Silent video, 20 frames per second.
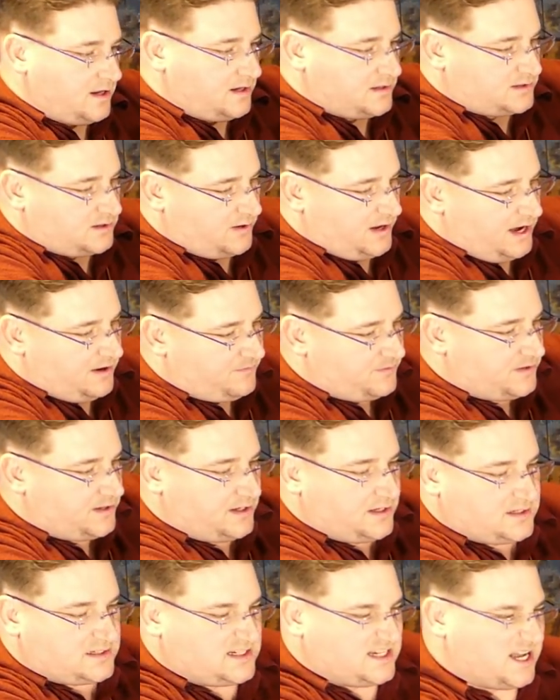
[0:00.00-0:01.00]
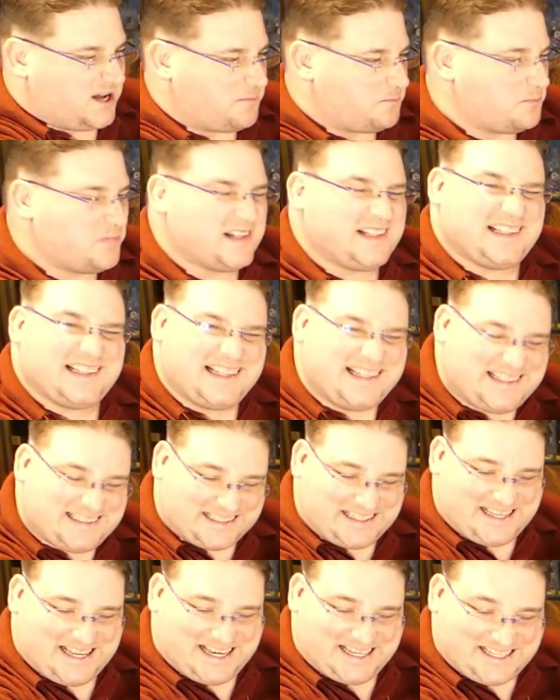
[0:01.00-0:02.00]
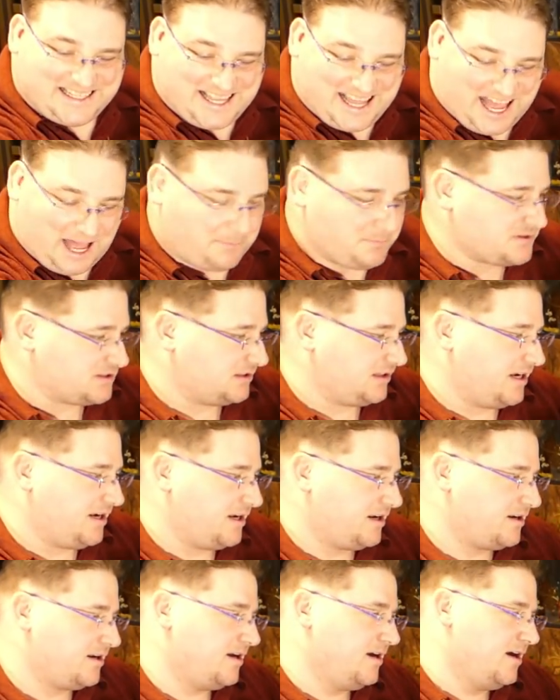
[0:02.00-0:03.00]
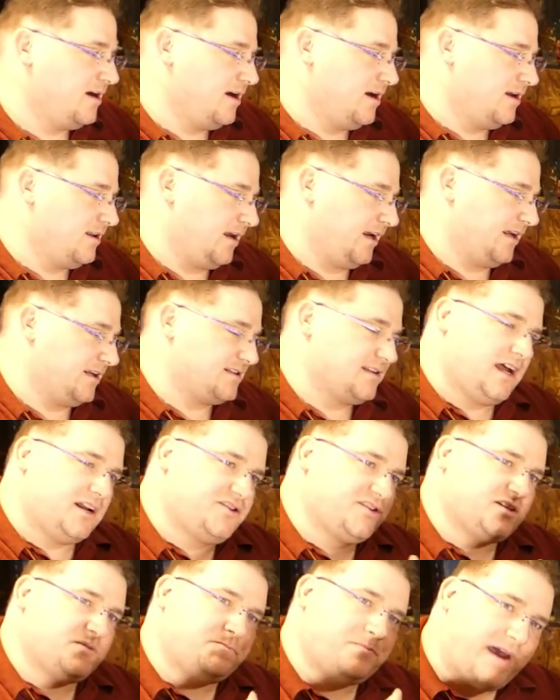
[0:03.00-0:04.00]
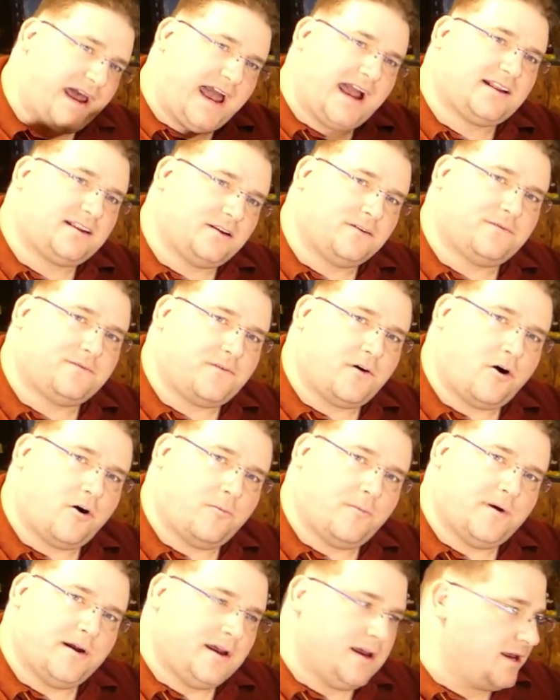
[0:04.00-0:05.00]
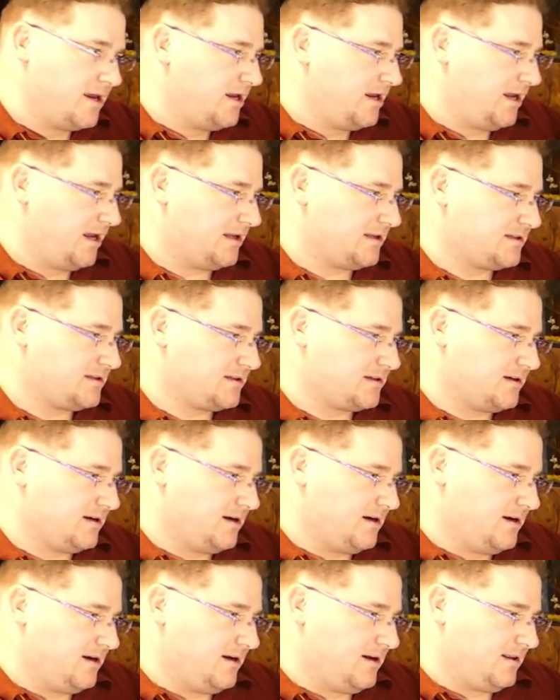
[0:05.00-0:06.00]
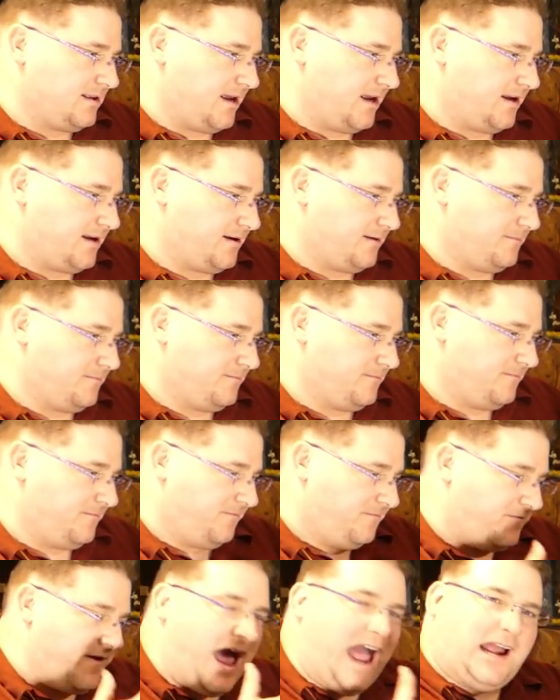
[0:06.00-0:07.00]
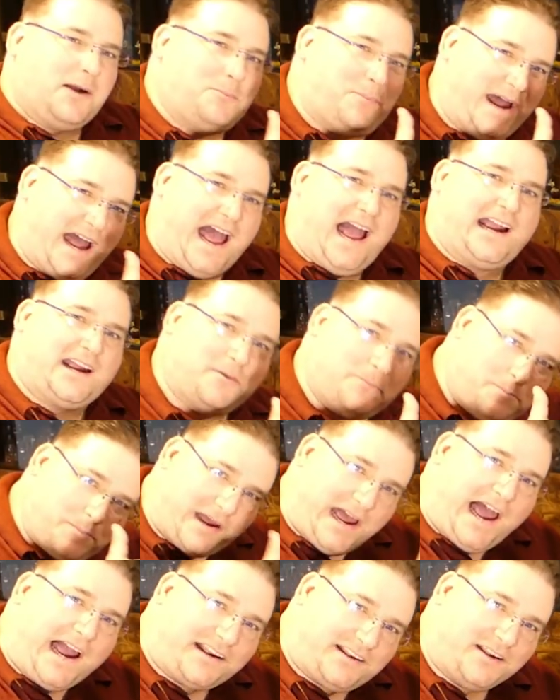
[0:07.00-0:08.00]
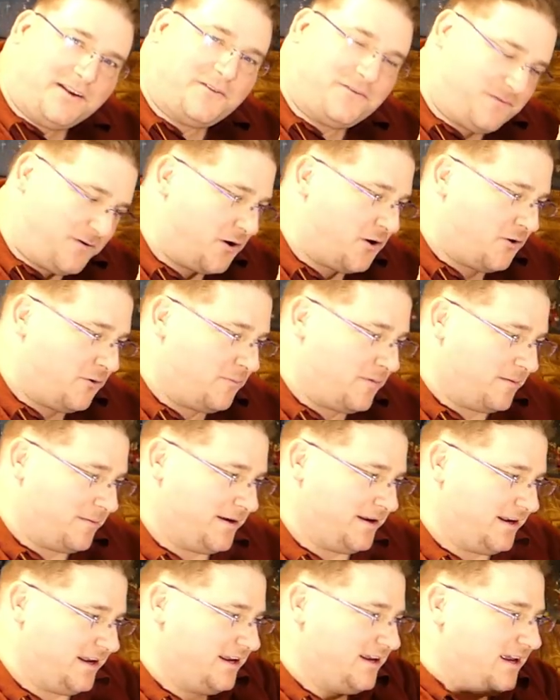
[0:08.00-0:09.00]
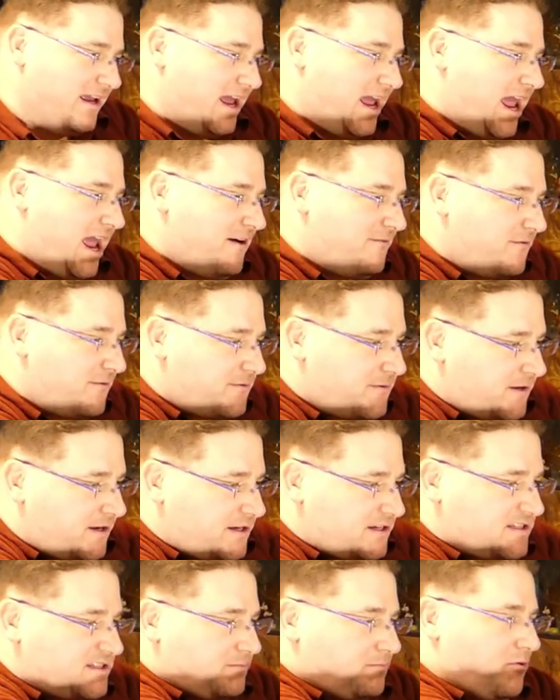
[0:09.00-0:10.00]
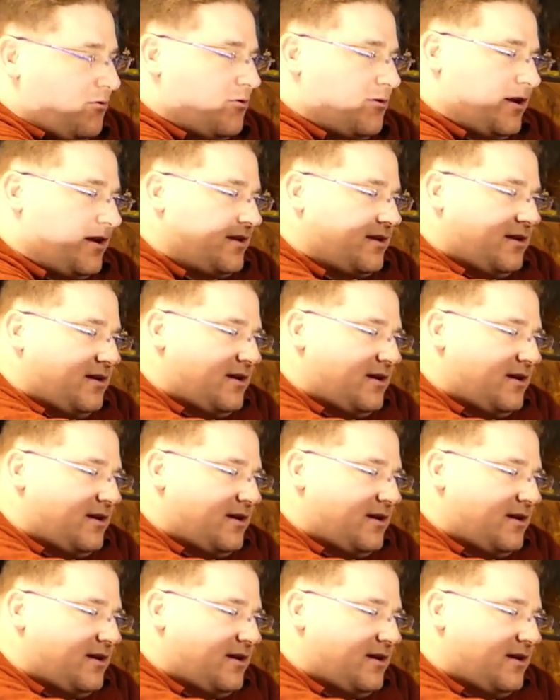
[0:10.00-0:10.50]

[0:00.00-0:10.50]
So everything is completely encapsulated. Like it's not just packed in foam, it's like vac pack packed in foam. I mean, it, everything is supported.